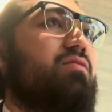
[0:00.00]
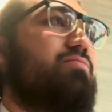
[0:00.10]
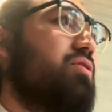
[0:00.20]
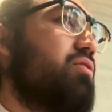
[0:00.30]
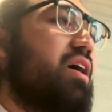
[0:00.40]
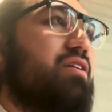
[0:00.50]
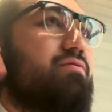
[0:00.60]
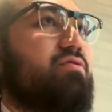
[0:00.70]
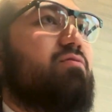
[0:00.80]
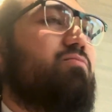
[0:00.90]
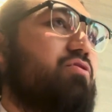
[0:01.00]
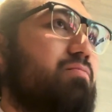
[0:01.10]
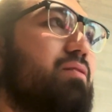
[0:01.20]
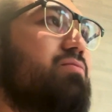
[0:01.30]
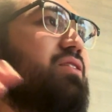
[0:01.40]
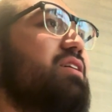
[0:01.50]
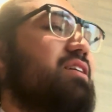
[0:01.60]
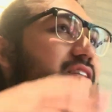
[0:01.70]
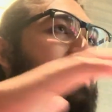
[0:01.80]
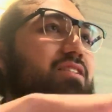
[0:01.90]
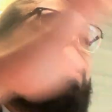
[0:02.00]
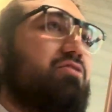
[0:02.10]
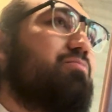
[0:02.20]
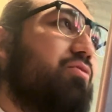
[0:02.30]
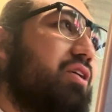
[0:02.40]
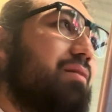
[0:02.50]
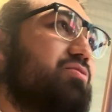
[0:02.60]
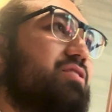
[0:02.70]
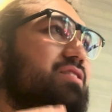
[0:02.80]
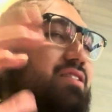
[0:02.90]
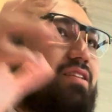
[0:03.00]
pro-life or more Republican can consider more options,